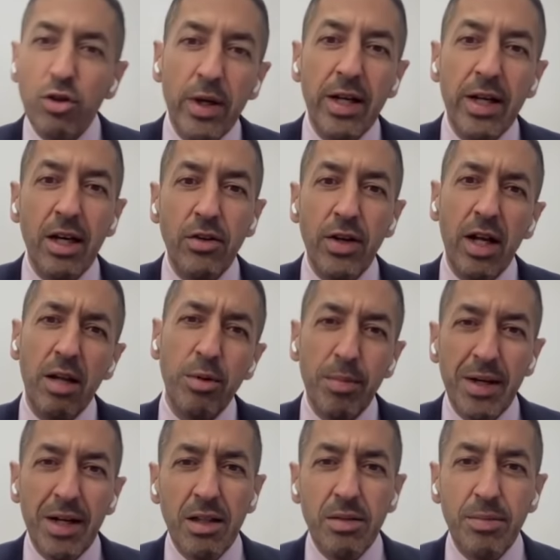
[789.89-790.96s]
I'll do what I can to
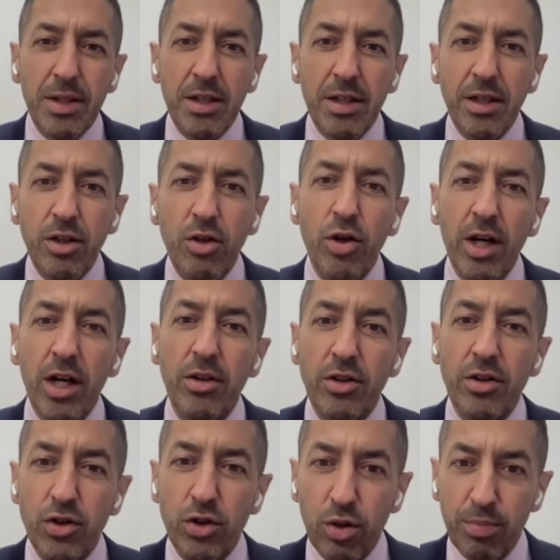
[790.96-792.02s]
help you, but ultimately your
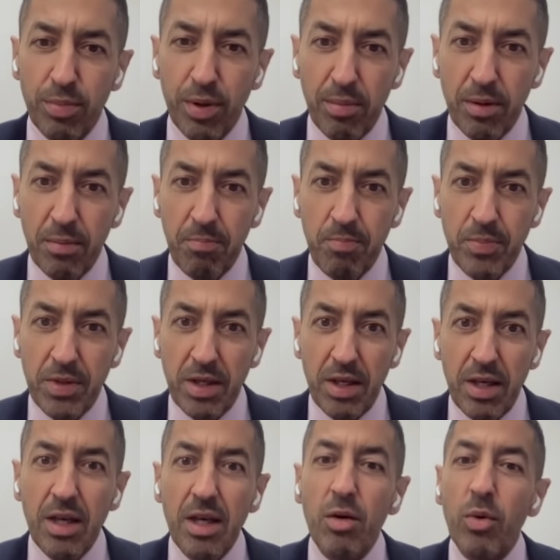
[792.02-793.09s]
health is your problem.
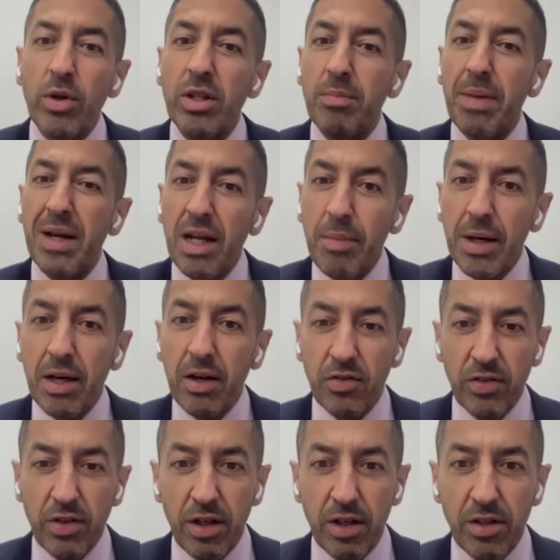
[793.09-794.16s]
What the pandemic
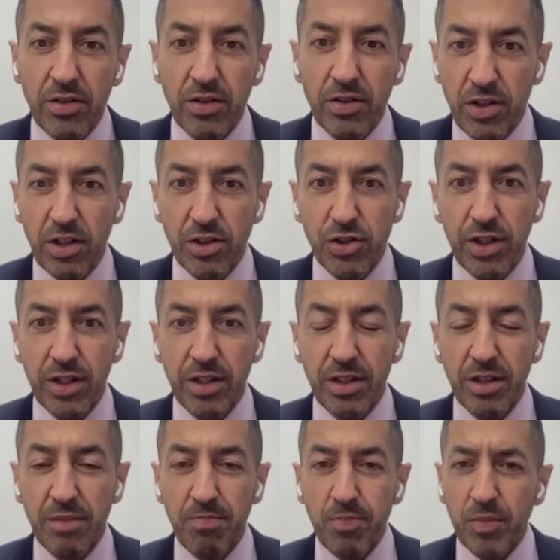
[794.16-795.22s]
has done is it's
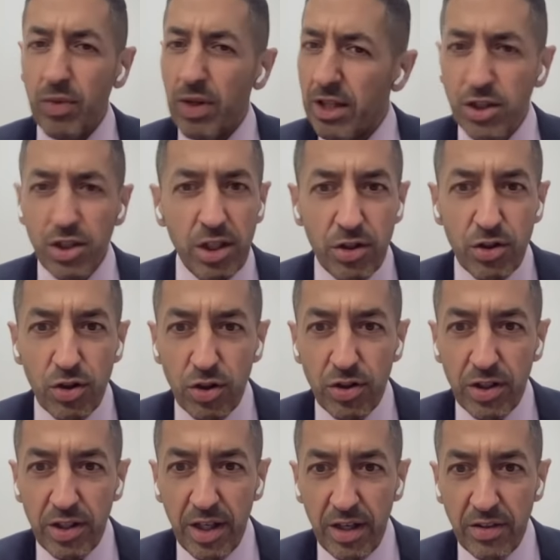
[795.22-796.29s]
illustrated, well, actually it's
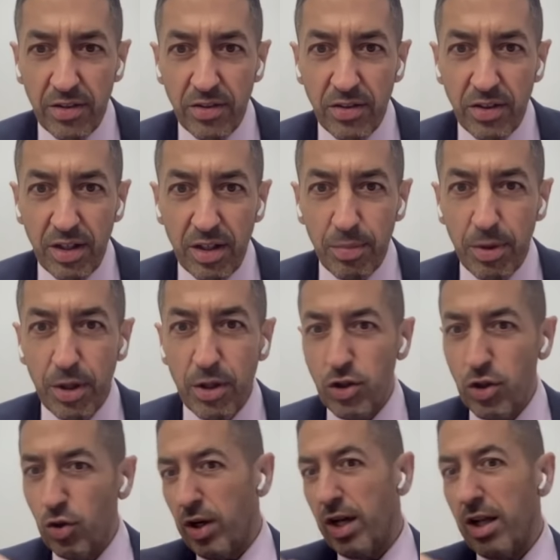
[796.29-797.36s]
not the case,
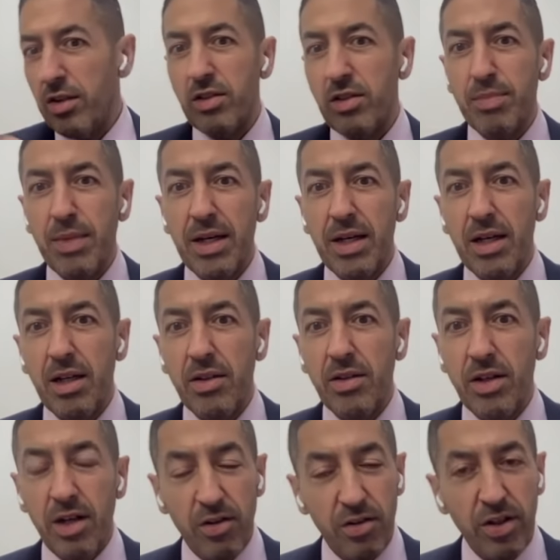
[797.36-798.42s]
because your health and my
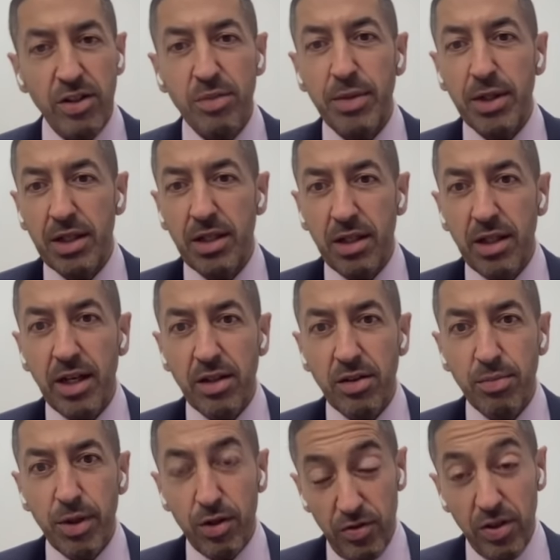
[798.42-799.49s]
health are intimately
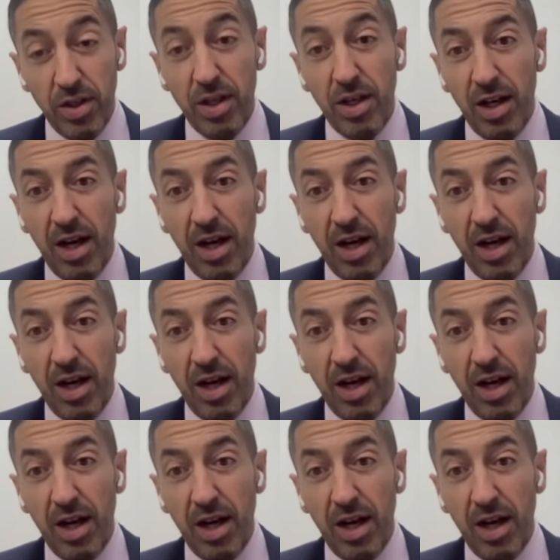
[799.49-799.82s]
linked, because